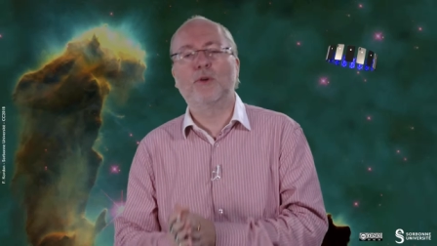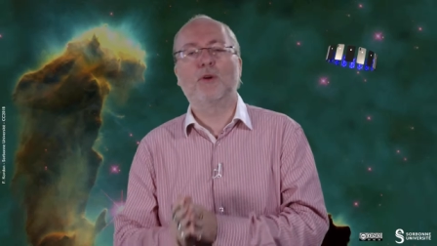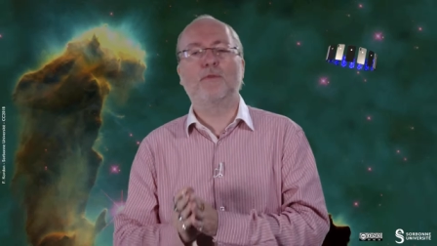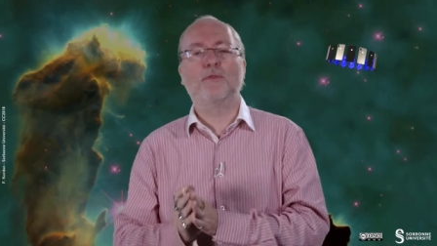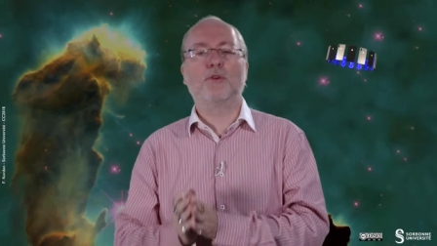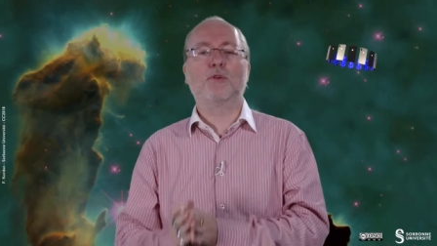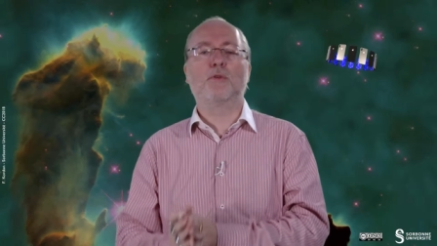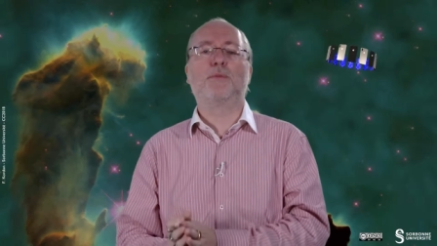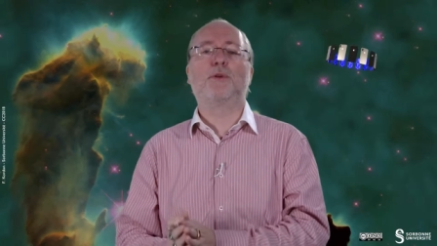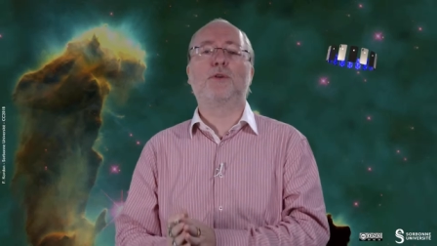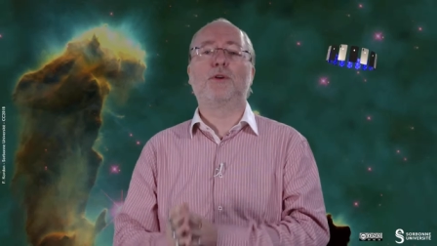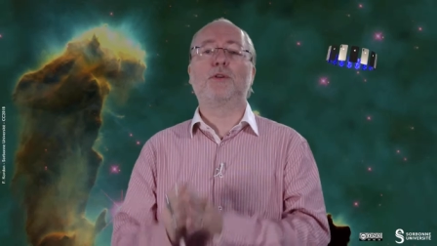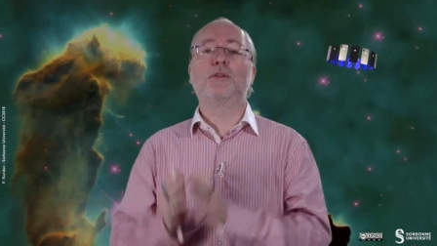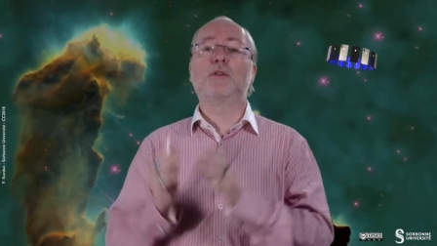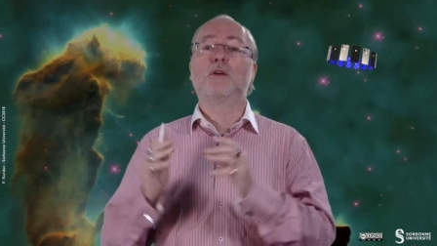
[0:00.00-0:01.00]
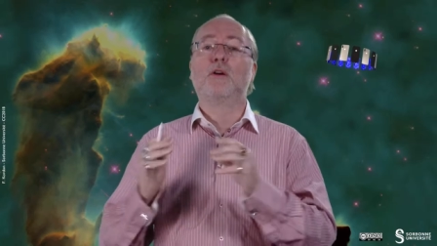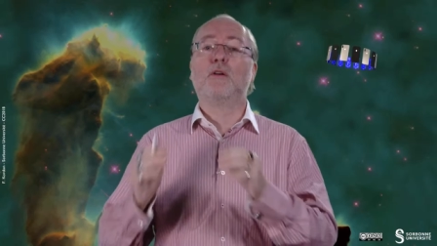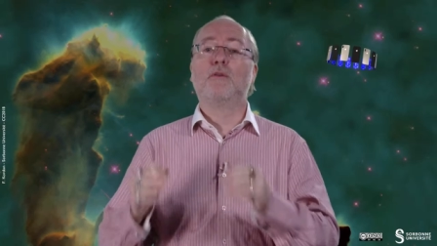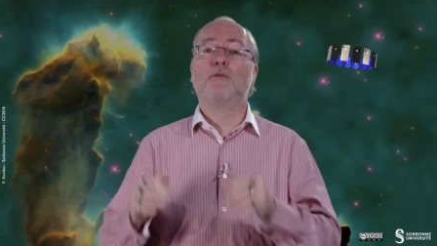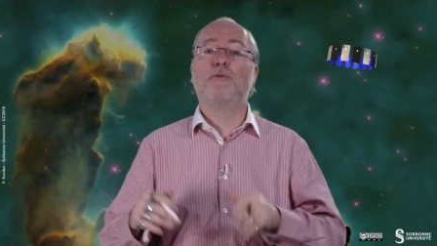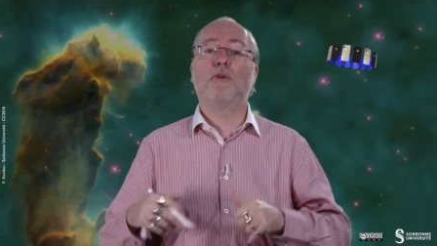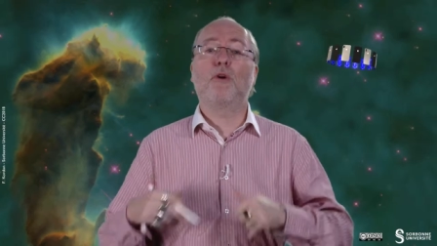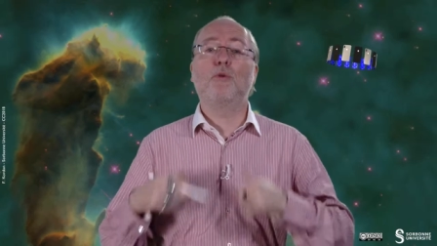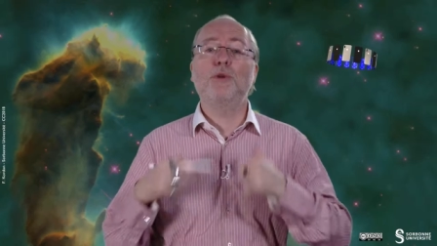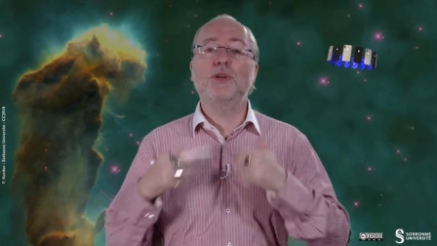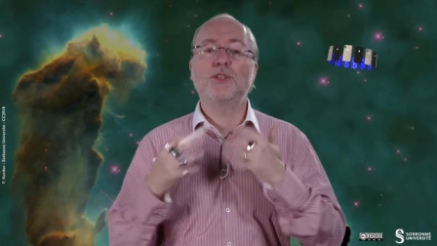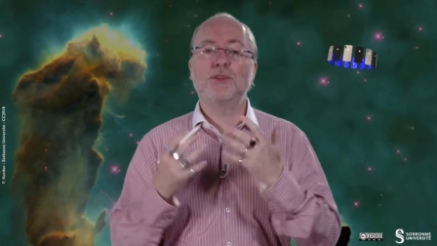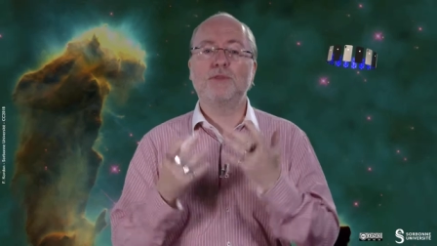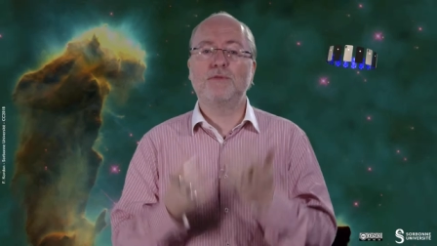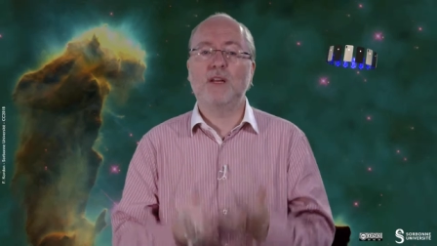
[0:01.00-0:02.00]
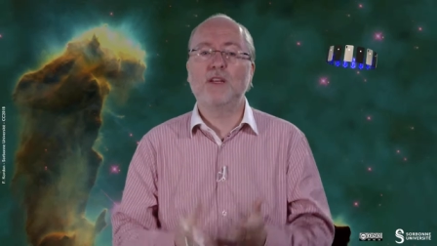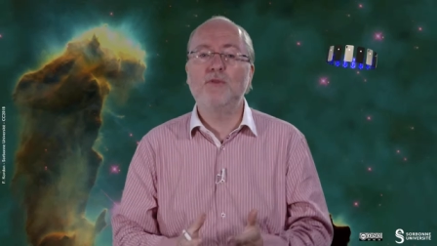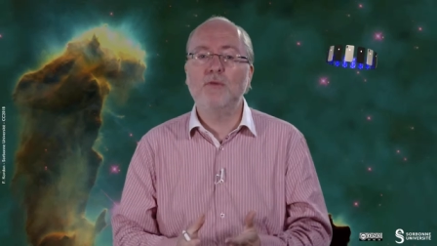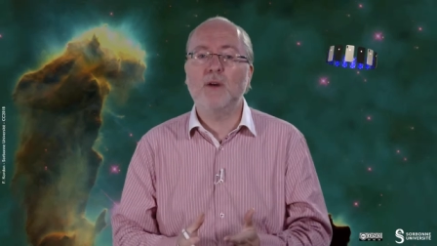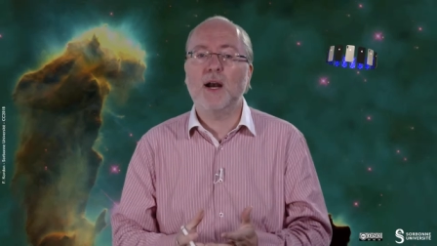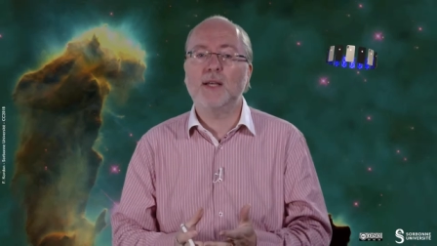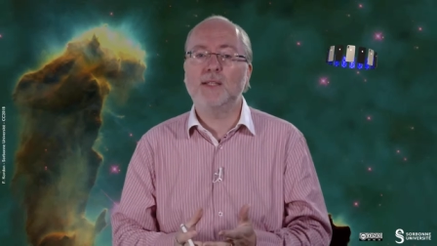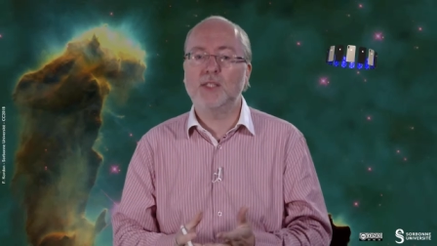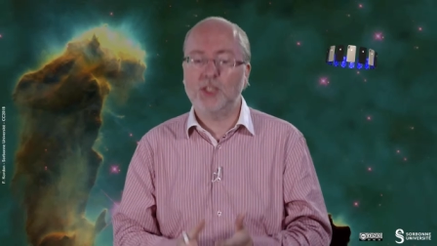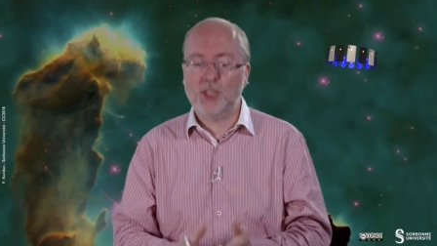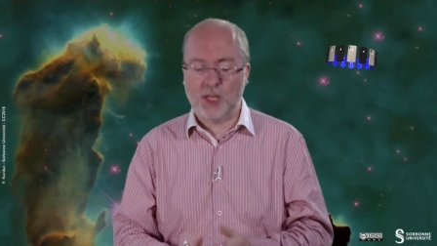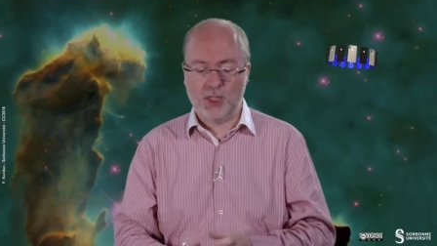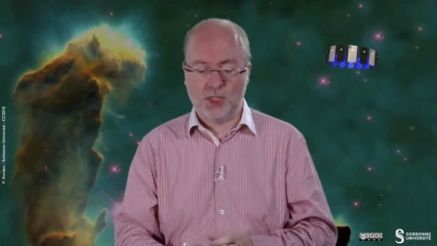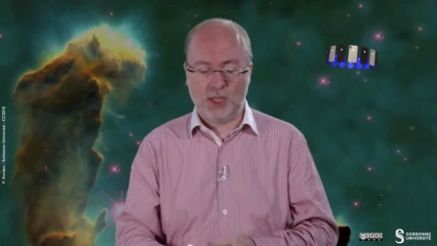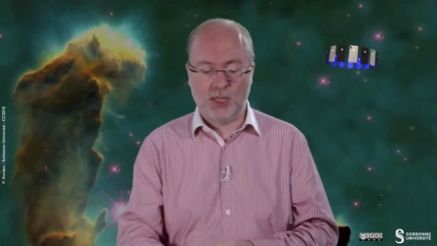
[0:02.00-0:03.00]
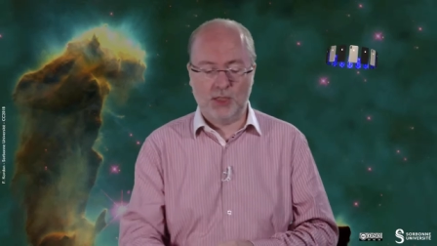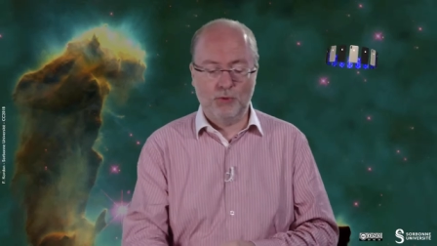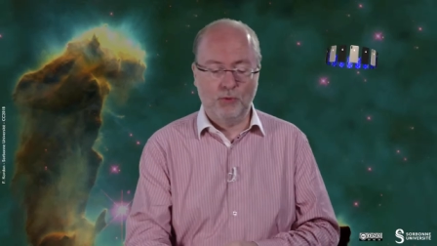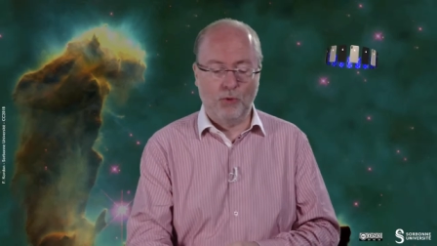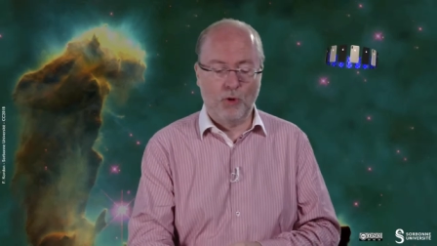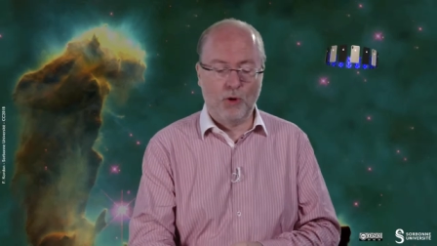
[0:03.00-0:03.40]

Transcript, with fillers: of the component for which the value has changed. And you